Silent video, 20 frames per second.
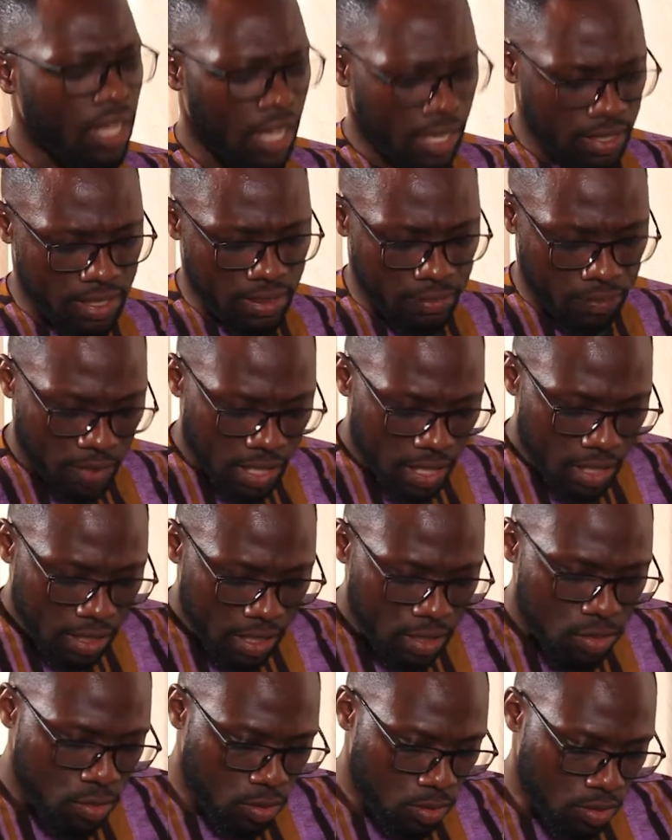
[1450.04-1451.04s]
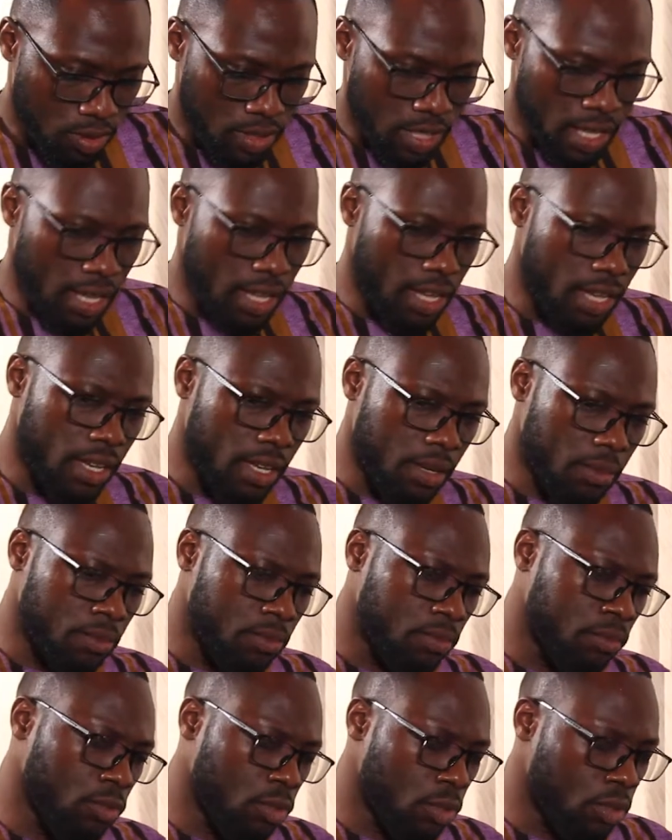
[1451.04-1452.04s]
I see. That's good.
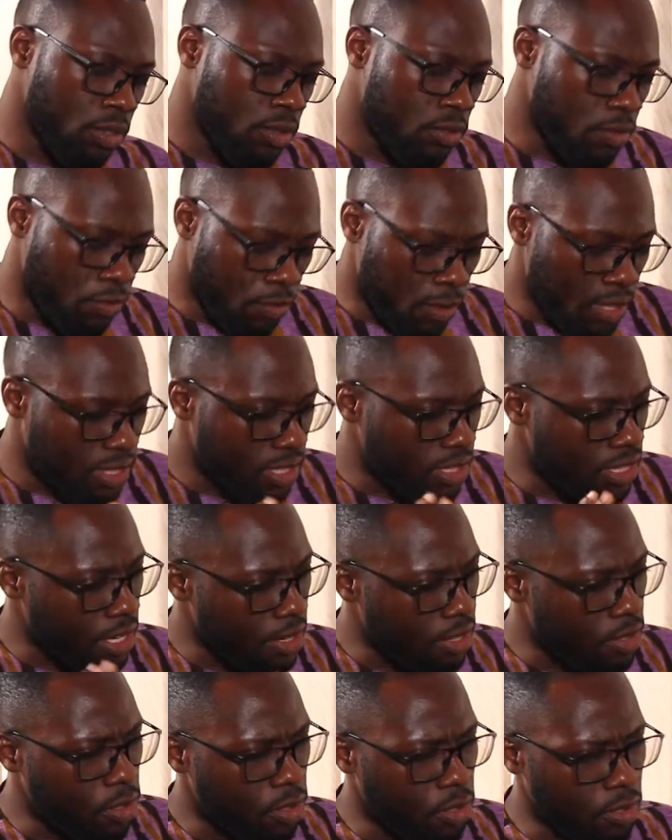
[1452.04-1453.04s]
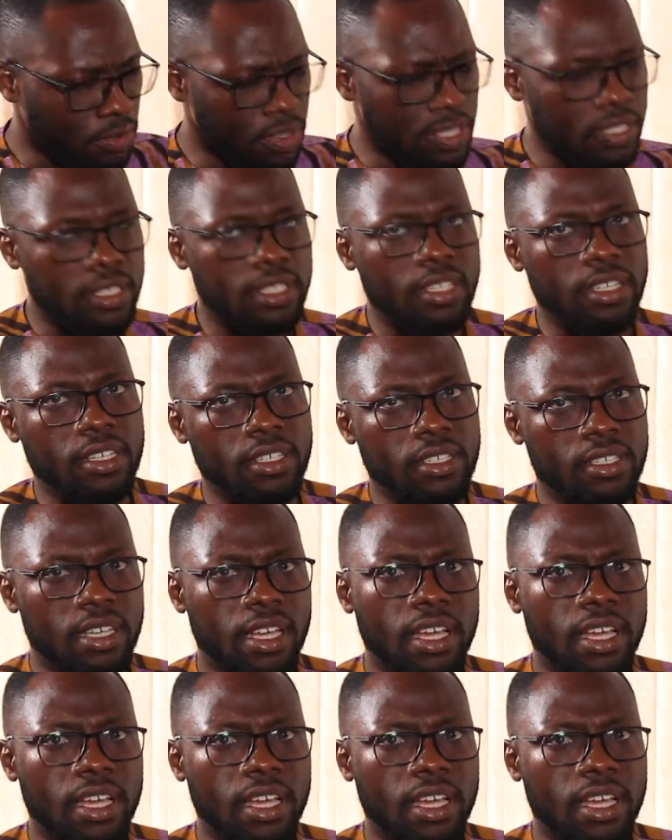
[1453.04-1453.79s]
Good, refreshing hearing all of these things.